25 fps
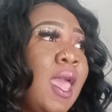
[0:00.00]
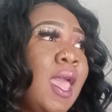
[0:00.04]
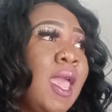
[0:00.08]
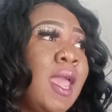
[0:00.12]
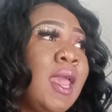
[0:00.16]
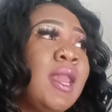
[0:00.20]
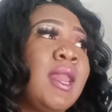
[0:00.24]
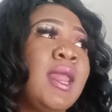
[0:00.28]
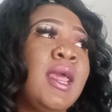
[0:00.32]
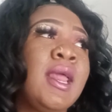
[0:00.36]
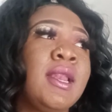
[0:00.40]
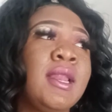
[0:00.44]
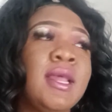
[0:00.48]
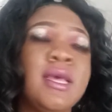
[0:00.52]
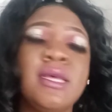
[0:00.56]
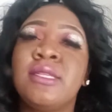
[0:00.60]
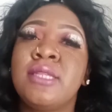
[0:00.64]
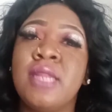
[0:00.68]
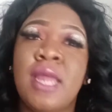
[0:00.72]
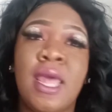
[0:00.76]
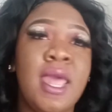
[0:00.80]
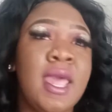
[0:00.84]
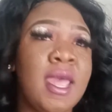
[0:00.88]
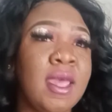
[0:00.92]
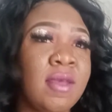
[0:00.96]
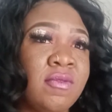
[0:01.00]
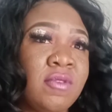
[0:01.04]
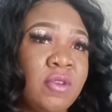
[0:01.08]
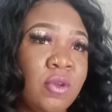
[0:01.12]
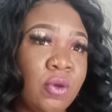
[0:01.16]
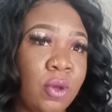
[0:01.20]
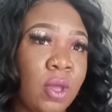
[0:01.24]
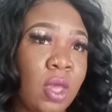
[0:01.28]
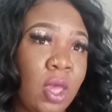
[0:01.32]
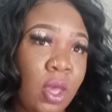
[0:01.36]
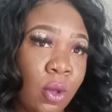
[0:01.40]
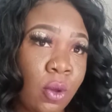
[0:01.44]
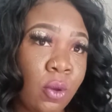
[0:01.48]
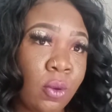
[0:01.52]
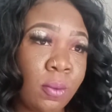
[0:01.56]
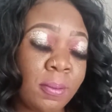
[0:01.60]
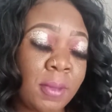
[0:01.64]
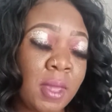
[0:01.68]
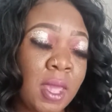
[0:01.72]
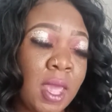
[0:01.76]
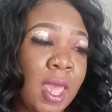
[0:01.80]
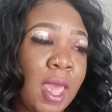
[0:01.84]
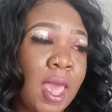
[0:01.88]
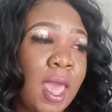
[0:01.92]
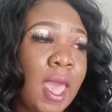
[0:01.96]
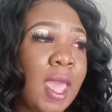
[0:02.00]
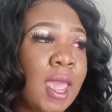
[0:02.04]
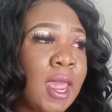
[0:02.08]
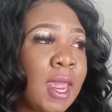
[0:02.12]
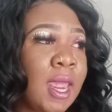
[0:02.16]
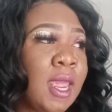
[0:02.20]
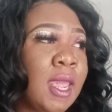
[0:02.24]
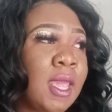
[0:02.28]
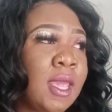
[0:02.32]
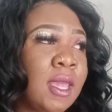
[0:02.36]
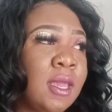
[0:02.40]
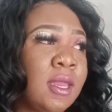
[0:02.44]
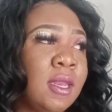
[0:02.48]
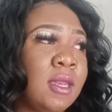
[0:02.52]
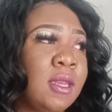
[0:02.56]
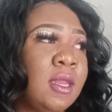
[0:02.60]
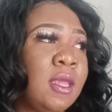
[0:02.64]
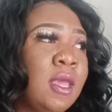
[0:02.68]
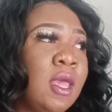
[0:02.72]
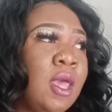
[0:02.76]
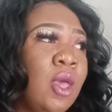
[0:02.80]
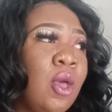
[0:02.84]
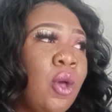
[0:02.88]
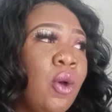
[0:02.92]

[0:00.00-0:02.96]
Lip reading: and that does not have no help. And